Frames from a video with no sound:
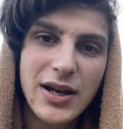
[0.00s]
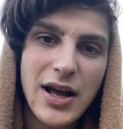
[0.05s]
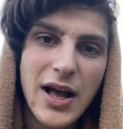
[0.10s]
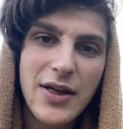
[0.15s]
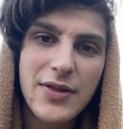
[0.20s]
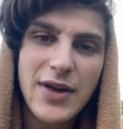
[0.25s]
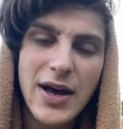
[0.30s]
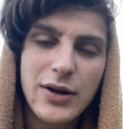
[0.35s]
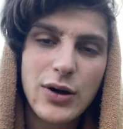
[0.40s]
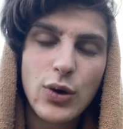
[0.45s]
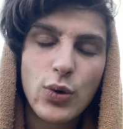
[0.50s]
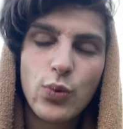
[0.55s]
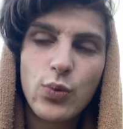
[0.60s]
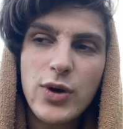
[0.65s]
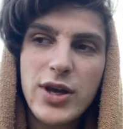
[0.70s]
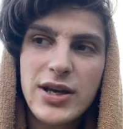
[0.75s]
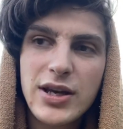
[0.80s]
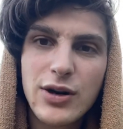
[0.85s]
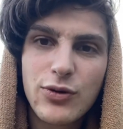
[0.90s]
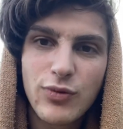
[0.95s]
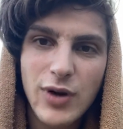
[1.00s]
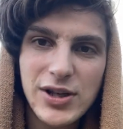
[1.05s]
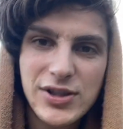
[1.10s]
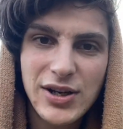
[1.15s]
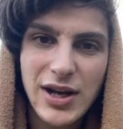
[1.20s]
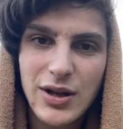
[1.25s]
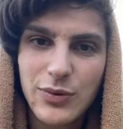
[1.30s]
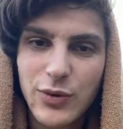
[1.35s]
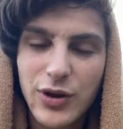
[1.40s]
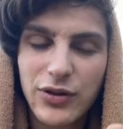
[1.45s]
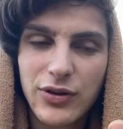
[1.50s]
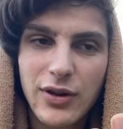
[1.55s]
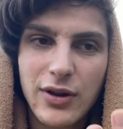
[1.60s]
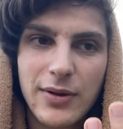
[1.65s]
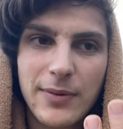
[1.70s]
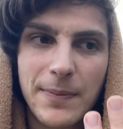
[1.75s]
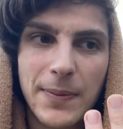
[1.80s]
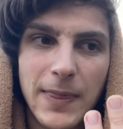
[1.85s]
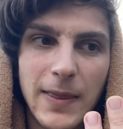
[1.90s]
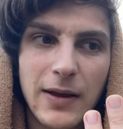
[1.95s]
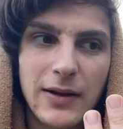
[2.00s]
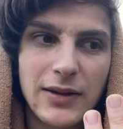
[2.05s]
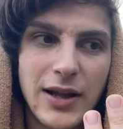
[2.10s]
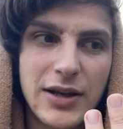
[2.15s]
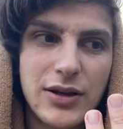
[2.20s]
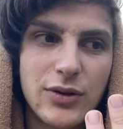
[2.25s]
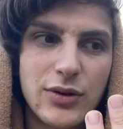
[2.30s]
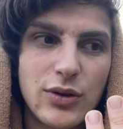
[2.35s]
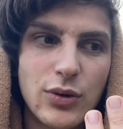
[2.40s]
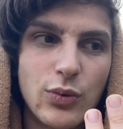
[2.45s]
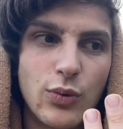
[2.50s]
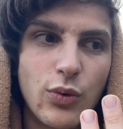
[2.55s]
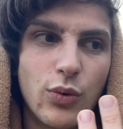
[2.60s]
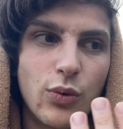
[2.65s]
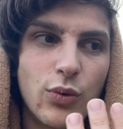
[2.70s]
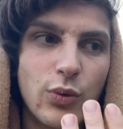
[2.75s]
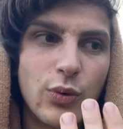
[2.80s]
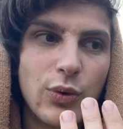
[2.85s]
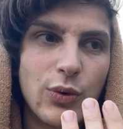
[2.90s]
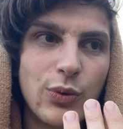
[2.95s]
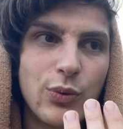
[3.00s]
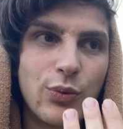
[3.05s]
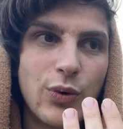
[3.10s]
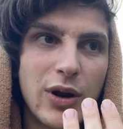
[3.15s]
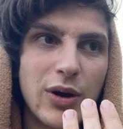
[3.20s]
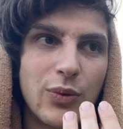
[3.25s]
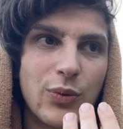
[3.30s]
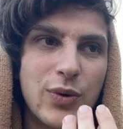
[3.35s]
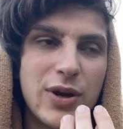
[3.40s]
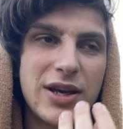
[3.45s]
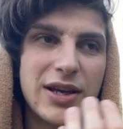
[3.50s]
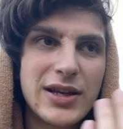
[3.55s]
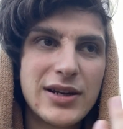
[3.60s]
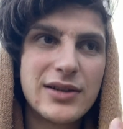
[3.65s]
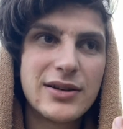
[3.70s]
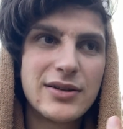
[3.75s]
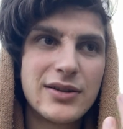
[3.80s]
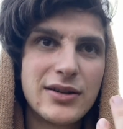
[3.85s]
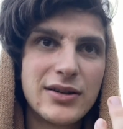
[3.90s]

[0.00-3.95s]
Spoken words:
that we can resonate with, when we can